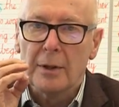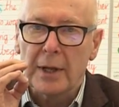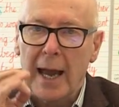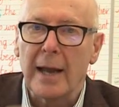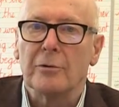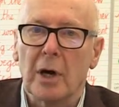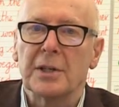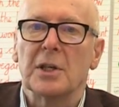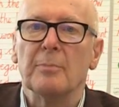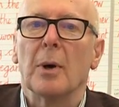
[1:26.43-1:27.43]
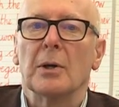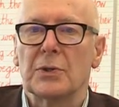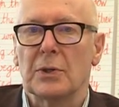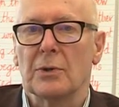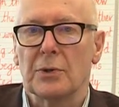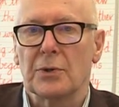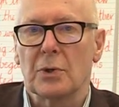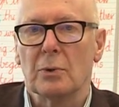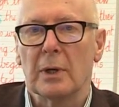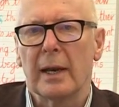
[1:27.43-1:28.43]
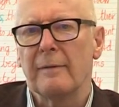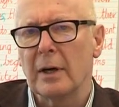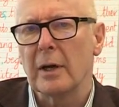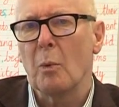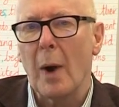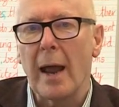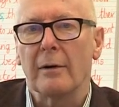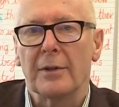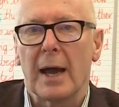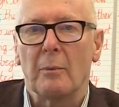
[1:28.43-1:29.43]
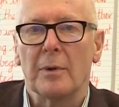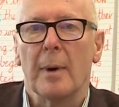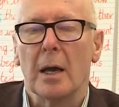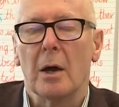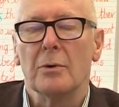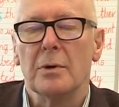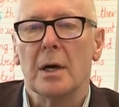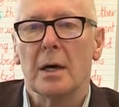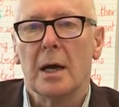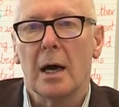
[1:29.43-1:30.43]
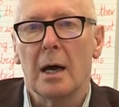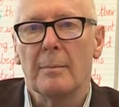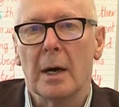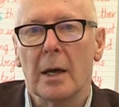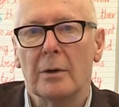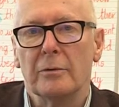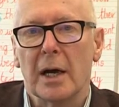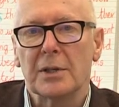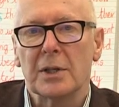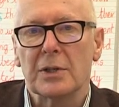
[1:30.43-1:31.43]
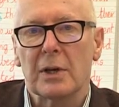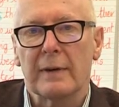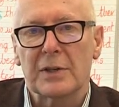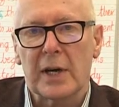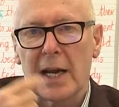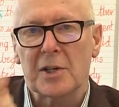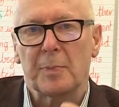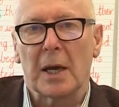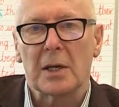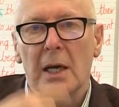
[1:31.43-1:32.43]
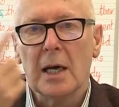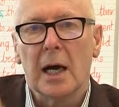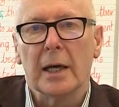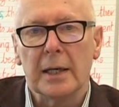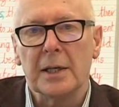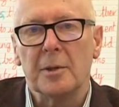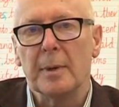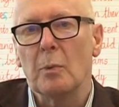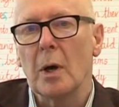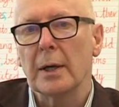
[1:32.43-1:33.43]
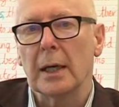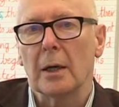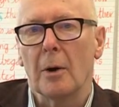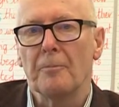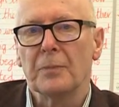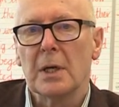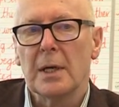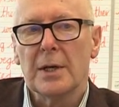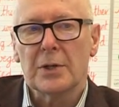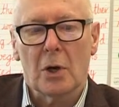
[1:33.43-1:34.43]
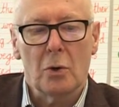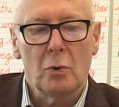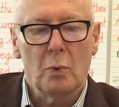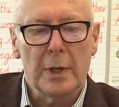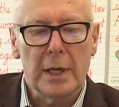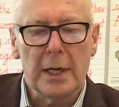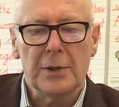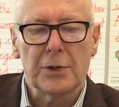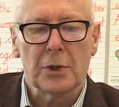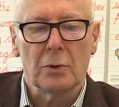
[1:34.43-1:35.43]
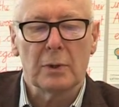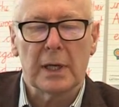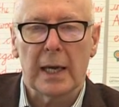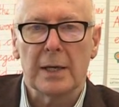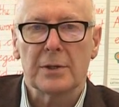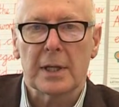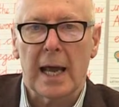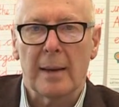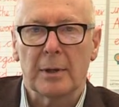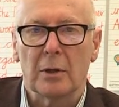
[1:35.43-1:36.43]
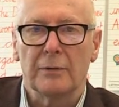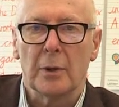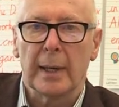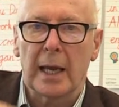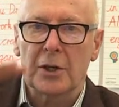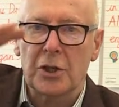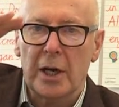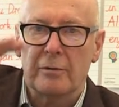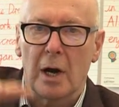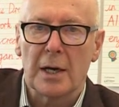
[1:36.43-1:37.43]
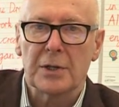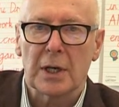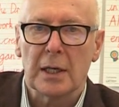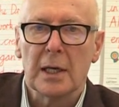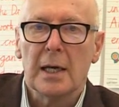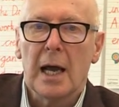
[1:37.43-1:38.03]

the handwriting policy of the school, and I'm very aware of that with my own writing. So that's an aspect I need to be working on. So we need to get into the habit of doing our shared writing.